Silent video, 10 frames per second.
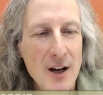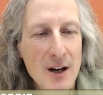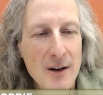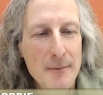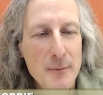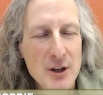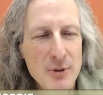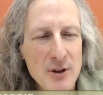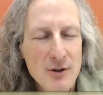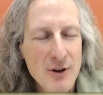Um, but
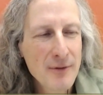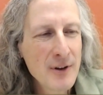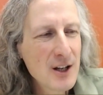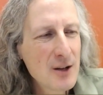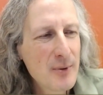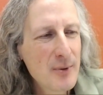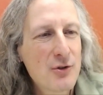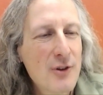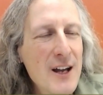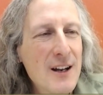but the crowdfunding campaign was
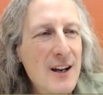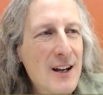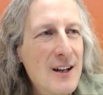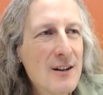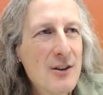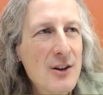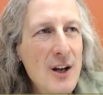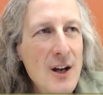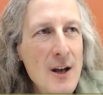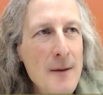great, and
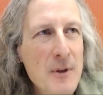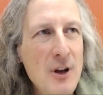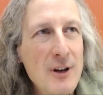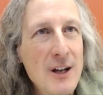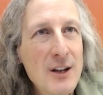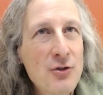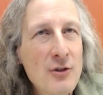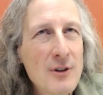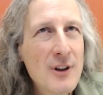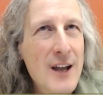you know, it, it,
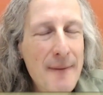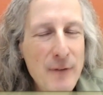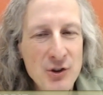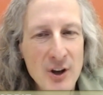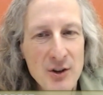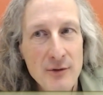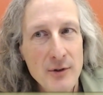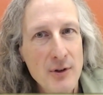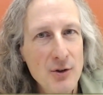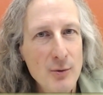certainly emphasized a
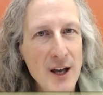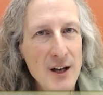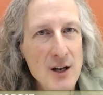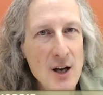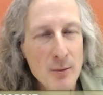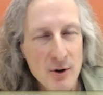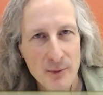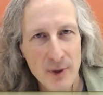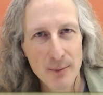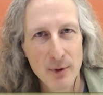few things. We had a number
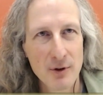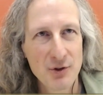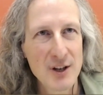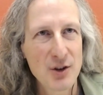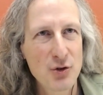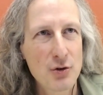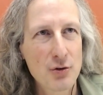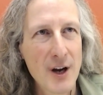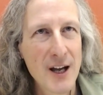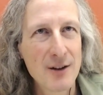of people who said, it's
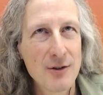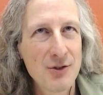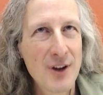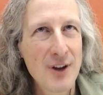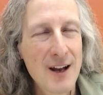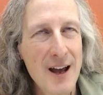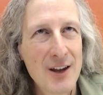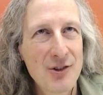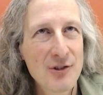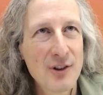great, you say it
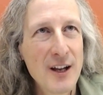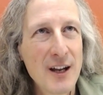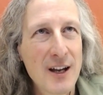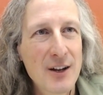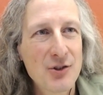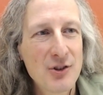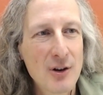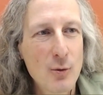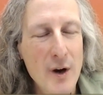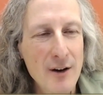has Linux, you
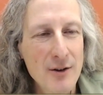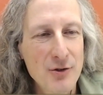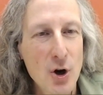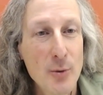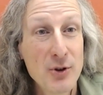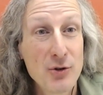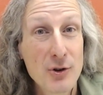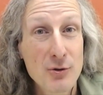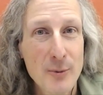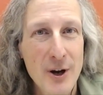know, where is your open
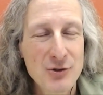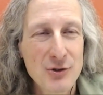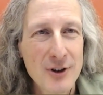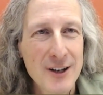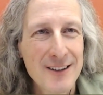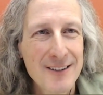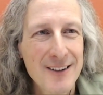source repository?